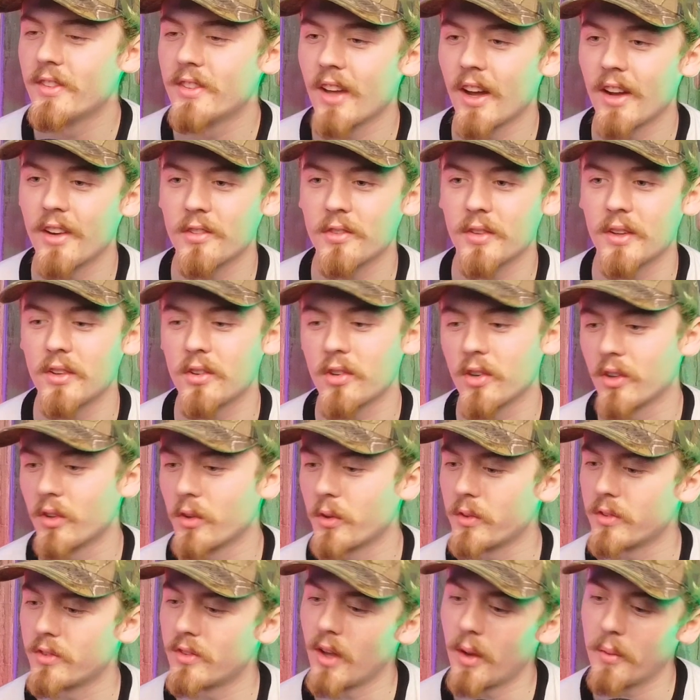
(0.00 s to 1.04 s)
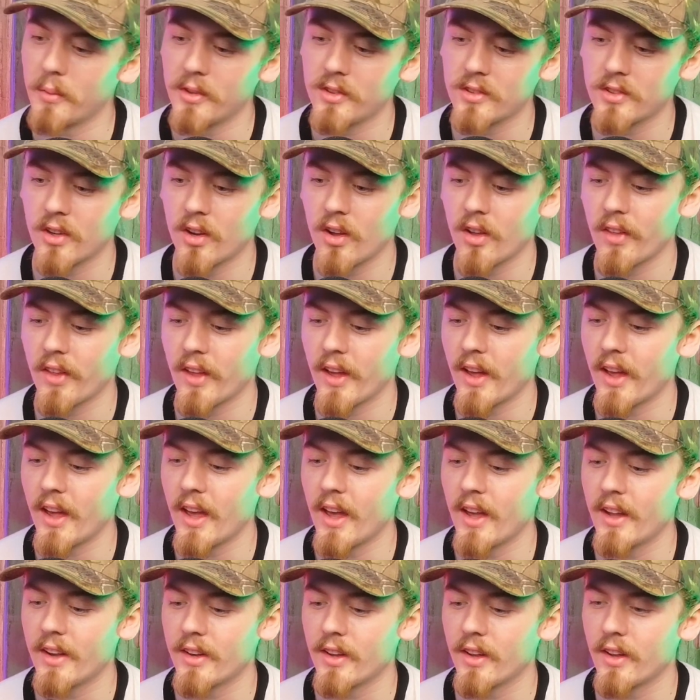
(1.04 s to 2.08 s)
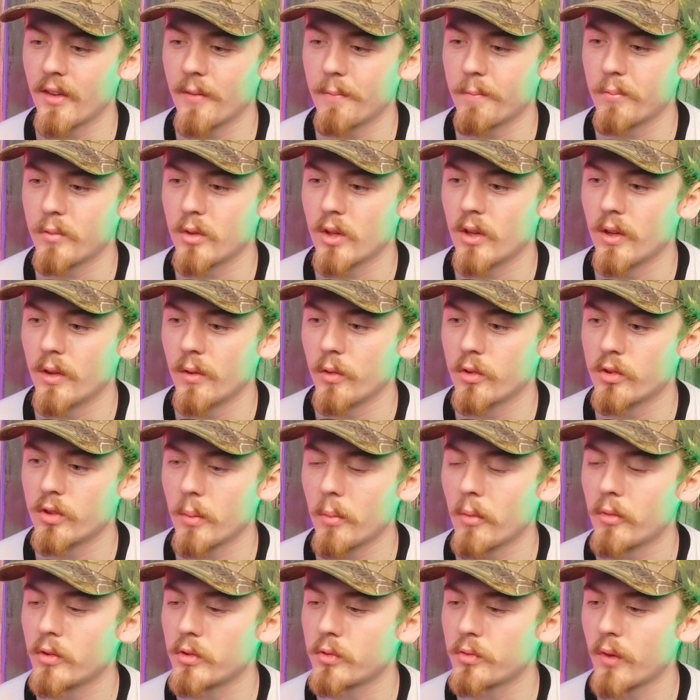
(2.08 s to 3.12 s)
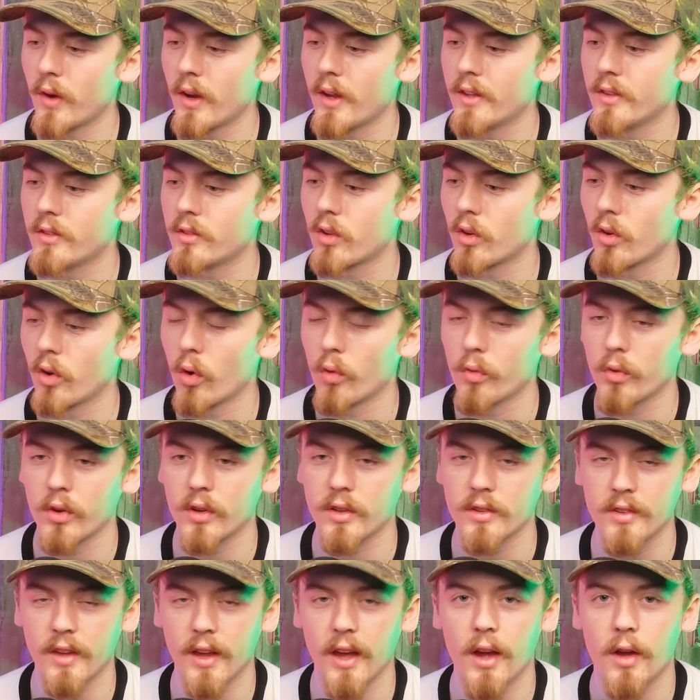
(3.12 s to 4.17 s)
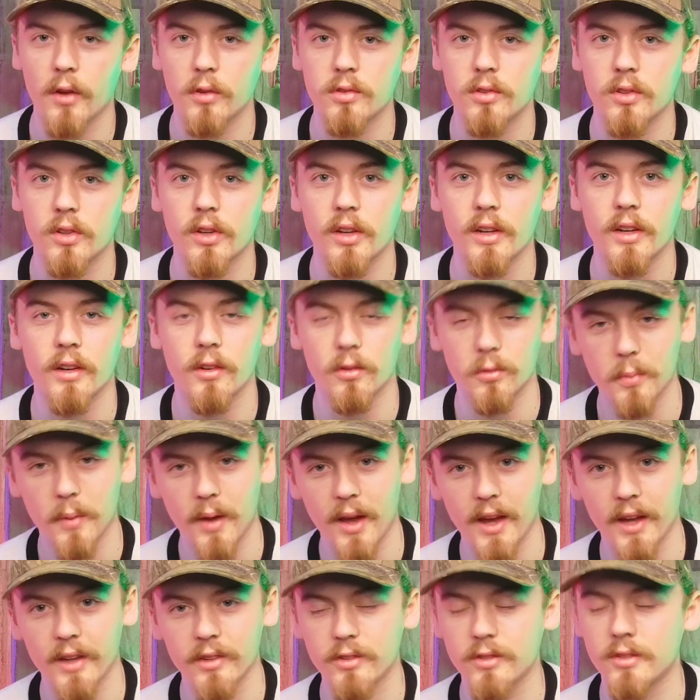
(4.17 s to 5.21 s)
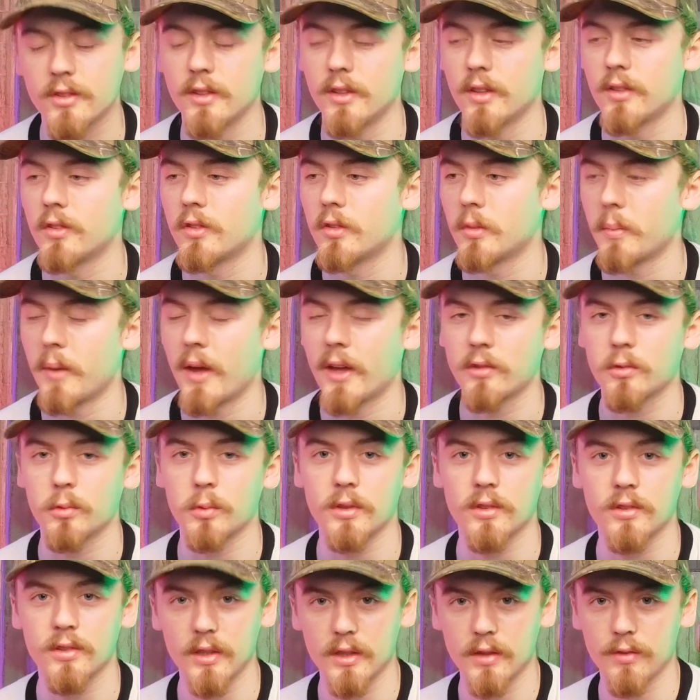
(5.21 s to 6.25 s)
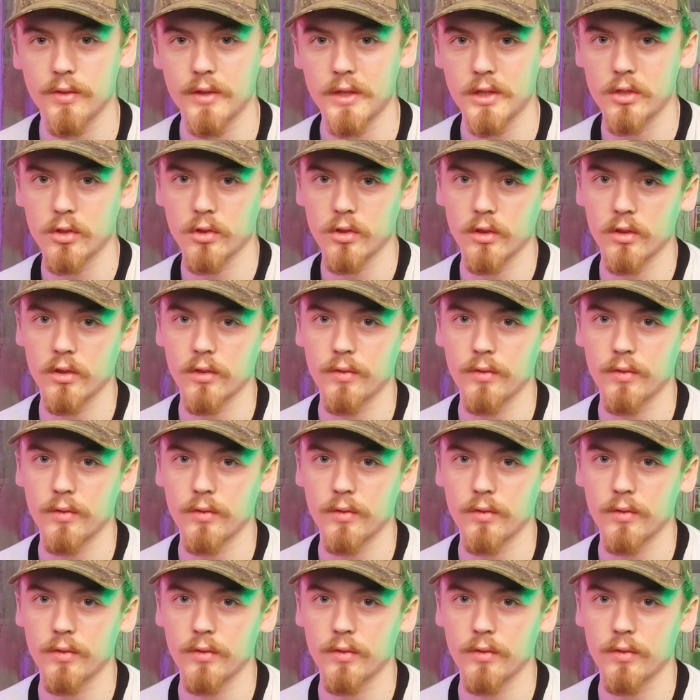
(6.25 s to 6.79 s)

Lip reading: got his ventriloquist dummies and all that. And some of his friends are over at his house looking at his masks, and this is a mask we see featured in the